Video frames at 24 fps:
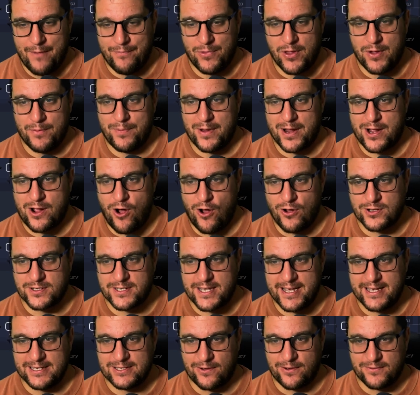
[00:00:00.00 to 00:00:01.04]
because
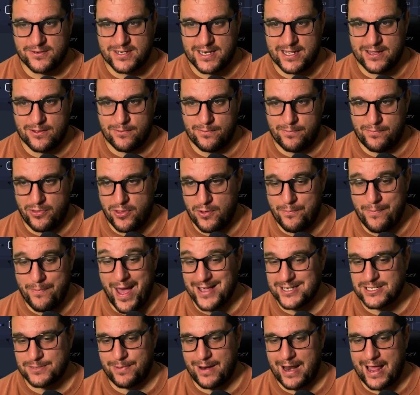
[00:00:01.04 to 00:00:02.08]
he's obviously the
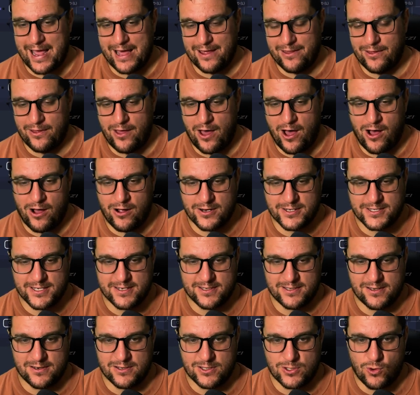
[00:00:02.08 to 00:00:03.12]
best player that our
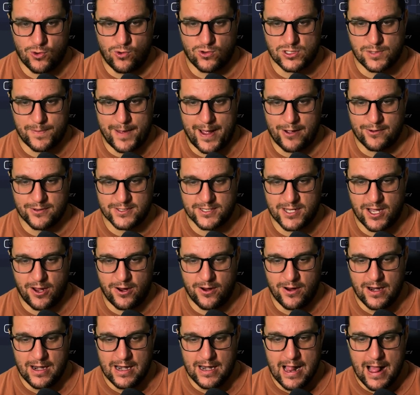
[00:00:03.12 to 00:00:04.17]
assistant talks about.
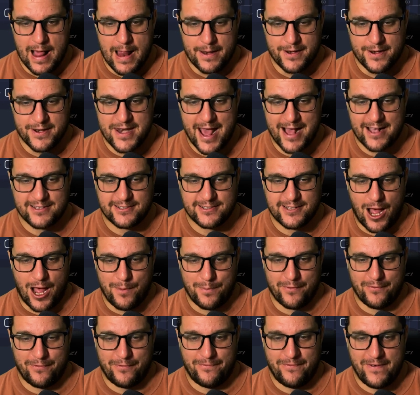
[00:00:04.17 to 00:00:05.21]
So next
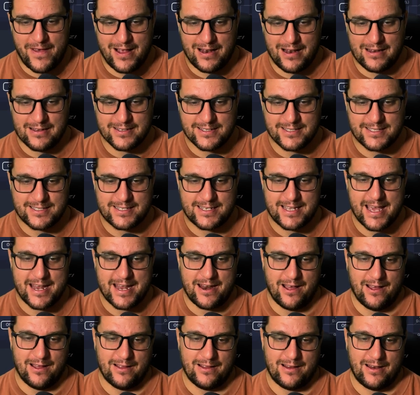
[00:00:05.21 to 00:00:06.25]
up, Phil
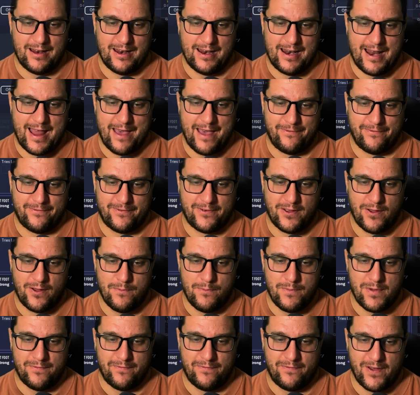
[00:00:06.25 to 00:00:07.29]
Skinner, left
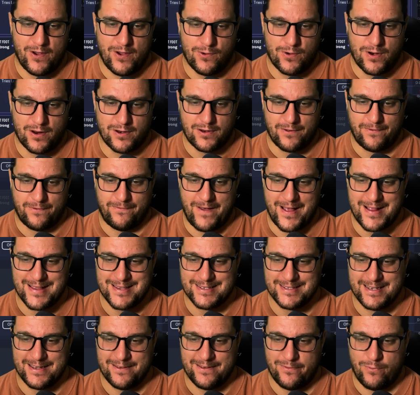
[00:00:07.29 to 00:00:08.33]
midfielder,
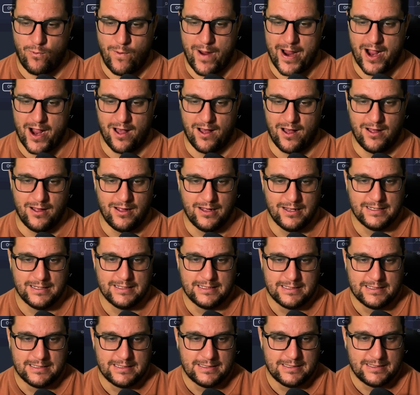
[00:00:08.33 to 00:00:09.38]
defensive winger.
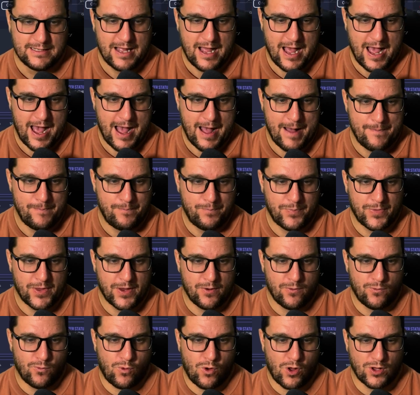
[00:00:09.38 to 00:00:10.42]

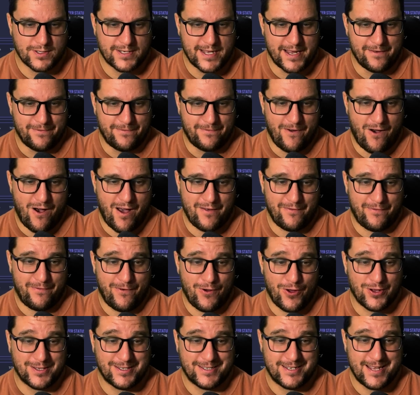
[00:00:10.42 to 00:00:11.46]
What's he?
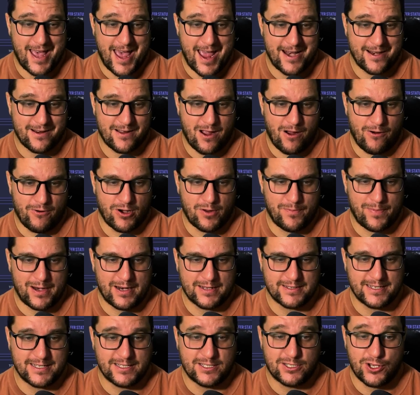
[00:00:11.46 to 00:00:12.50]
5'10", current
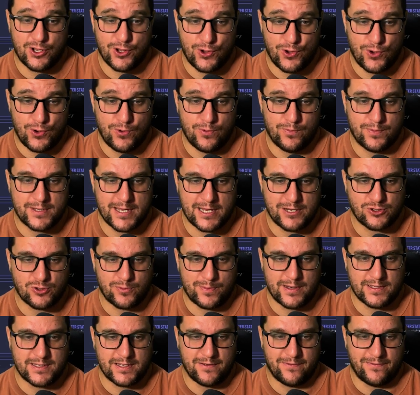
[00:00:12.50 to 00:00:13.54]
ability 2, potential
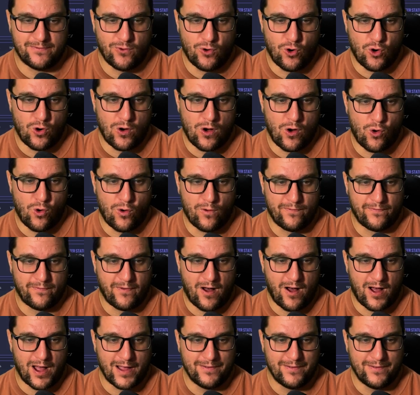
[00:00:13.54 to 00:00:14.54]
ability 4 or 5,